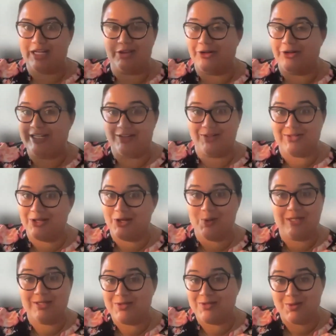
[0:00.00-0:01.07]
30 years ago
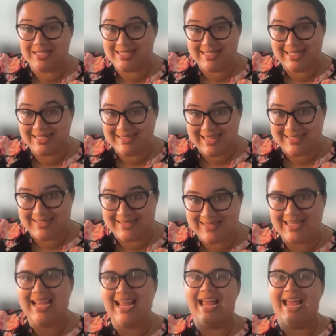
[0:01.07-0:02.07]
when Zoom didn't exist.